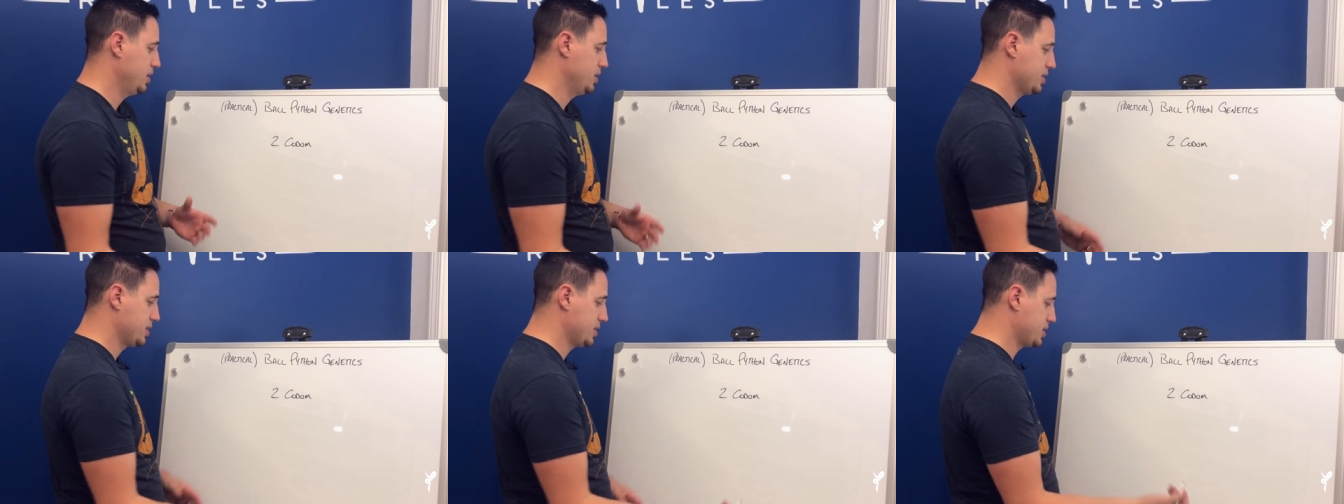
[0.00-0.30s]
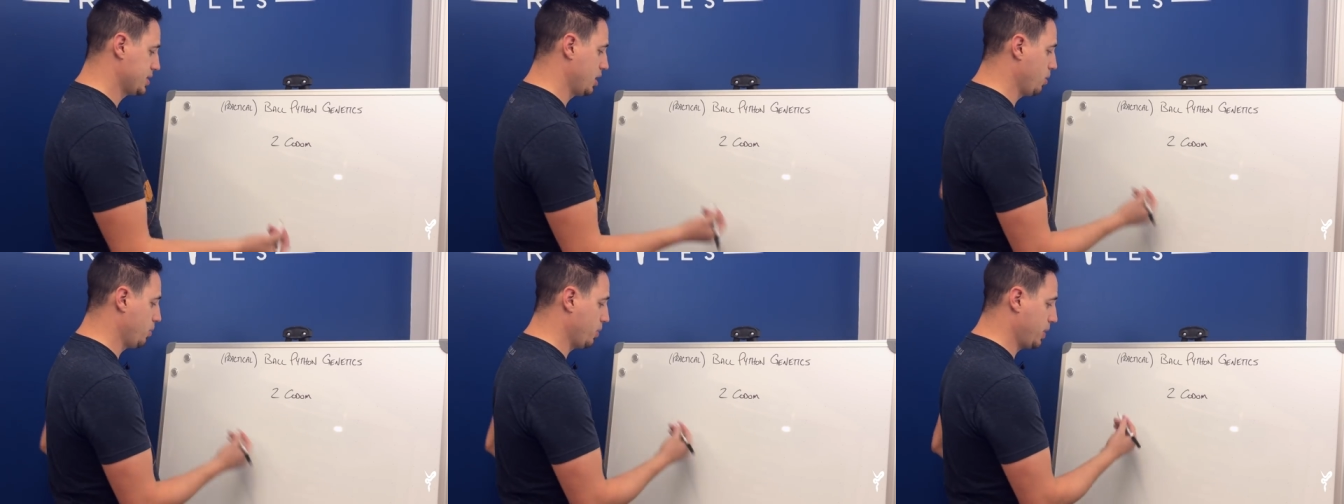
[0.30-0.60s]

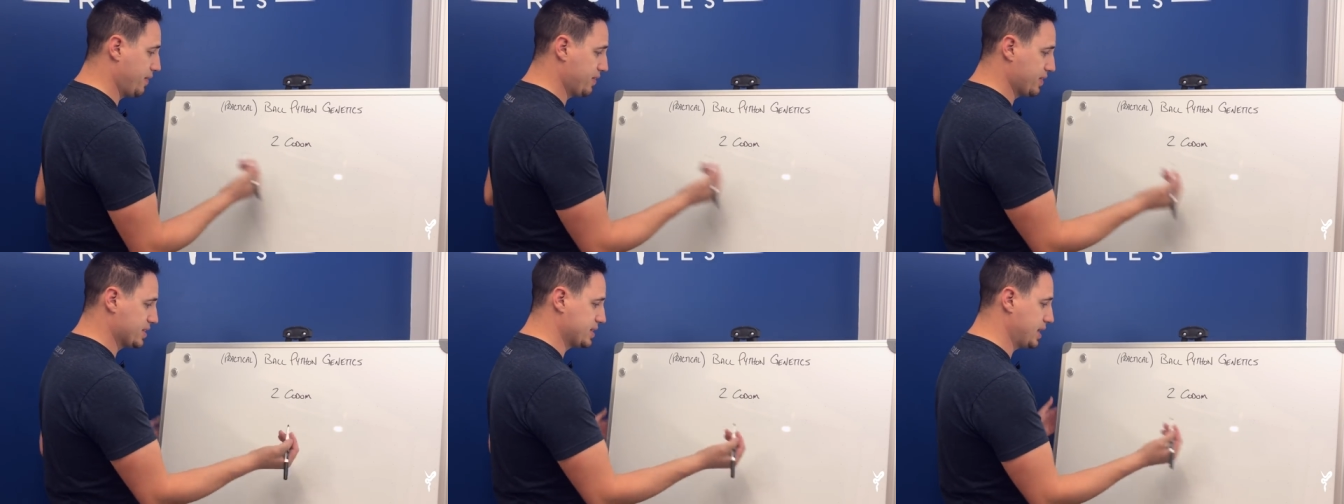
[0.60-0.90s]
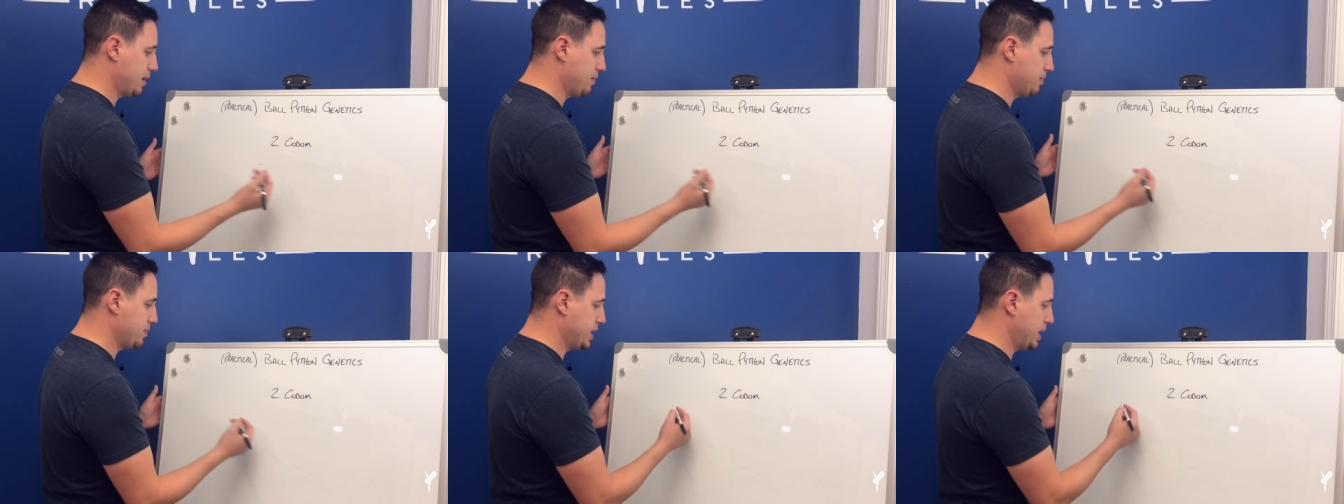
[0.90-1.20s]
So we have the
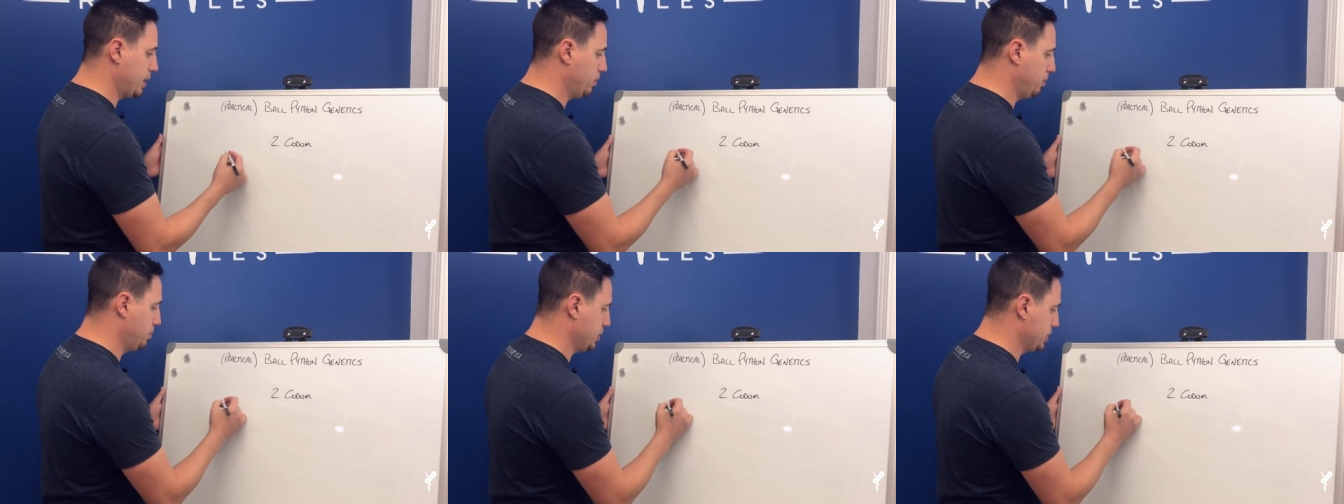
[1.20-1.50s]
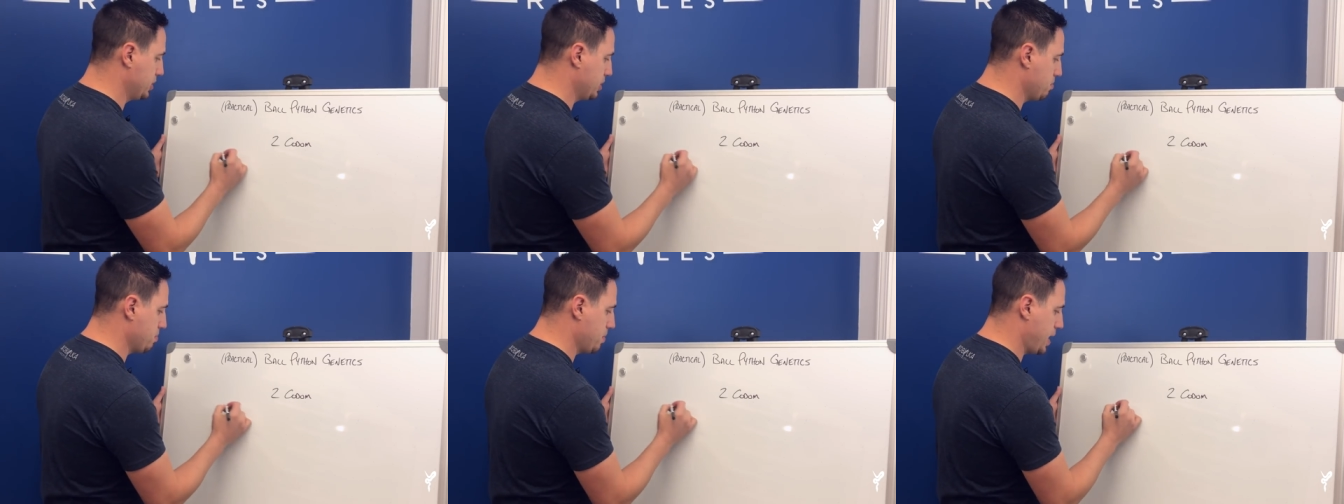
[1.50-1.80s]
same thing. We'll
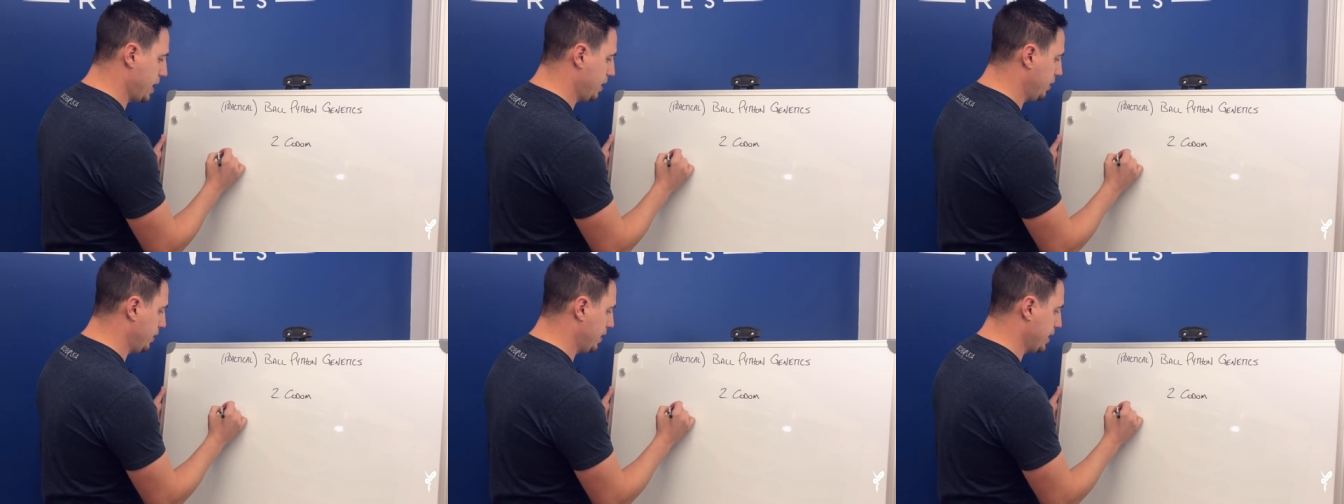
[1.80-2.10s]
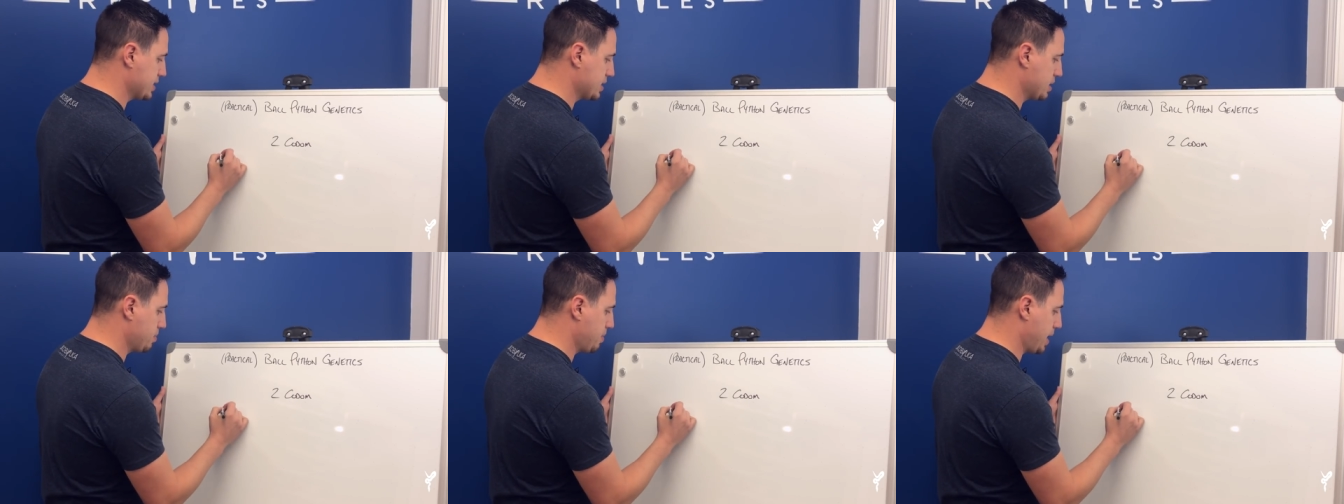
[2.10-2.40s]
put the male
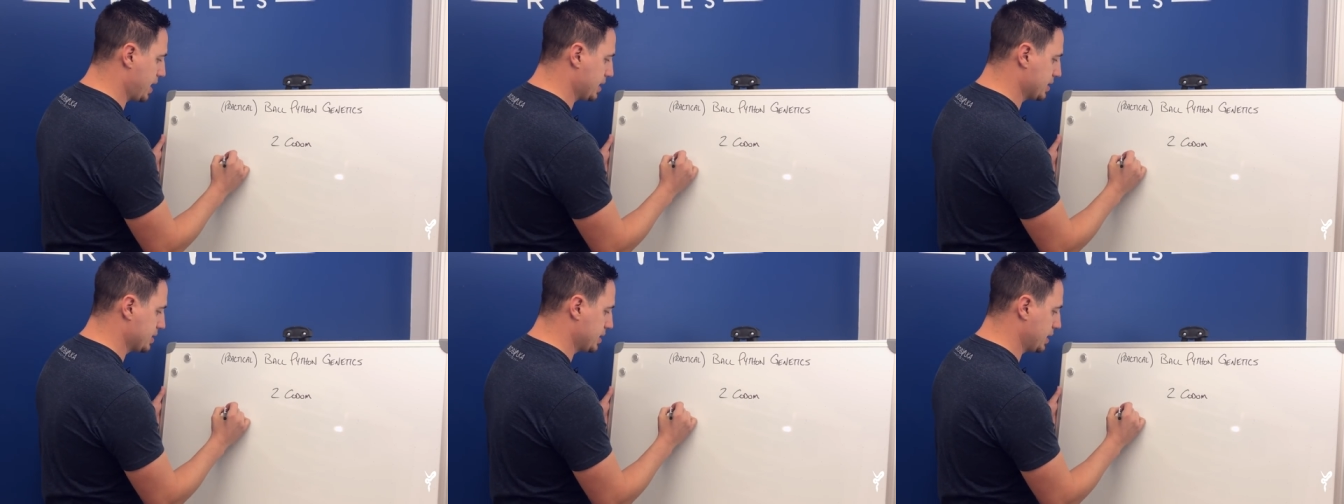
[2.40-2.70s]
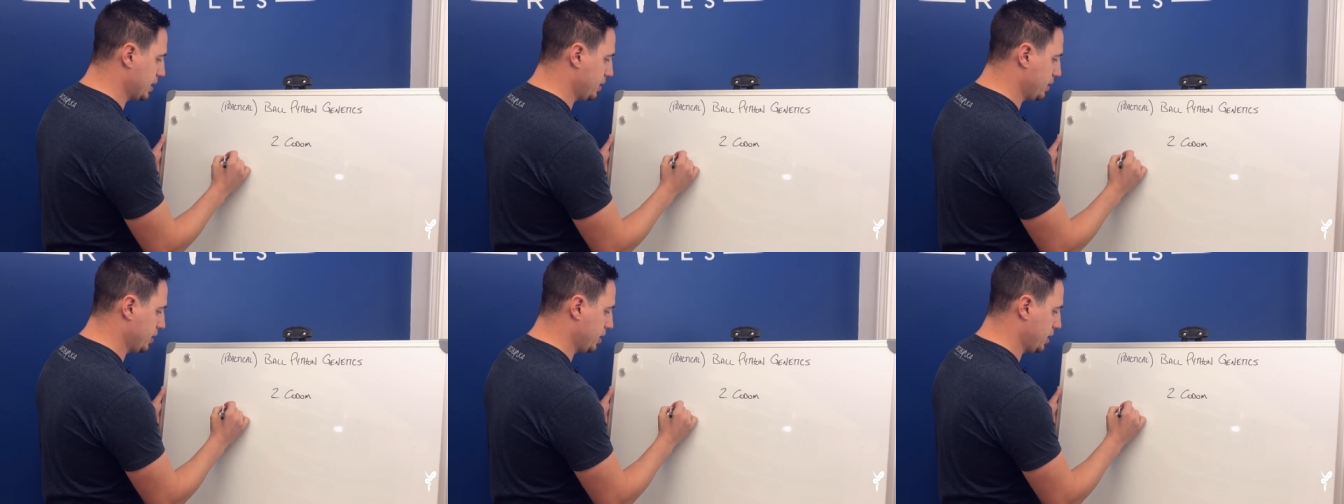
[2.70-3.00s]
as the
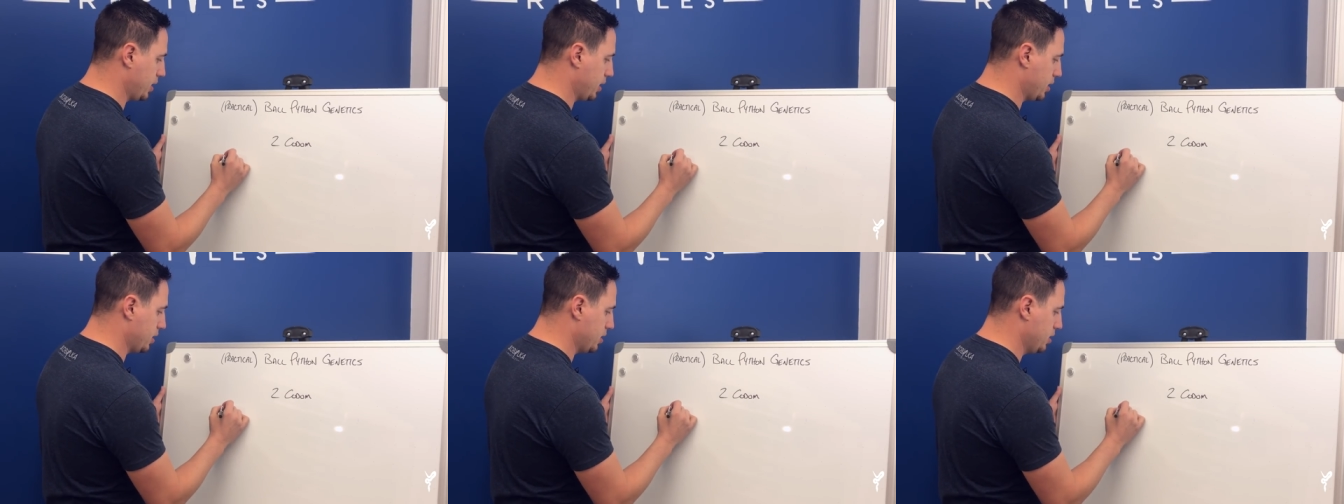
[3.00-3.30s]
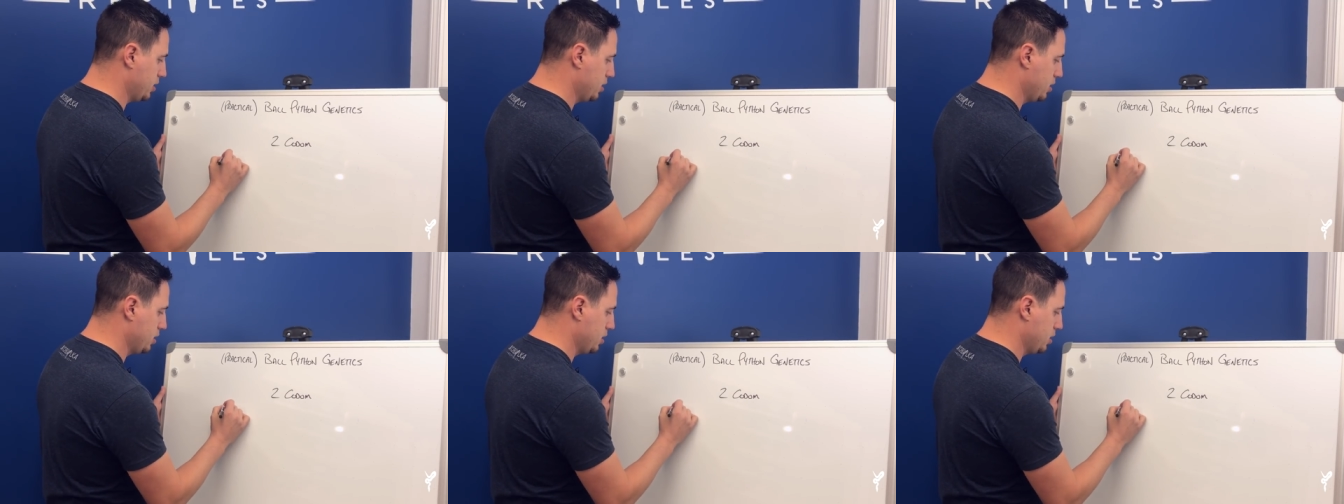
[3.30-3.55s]
pastel again.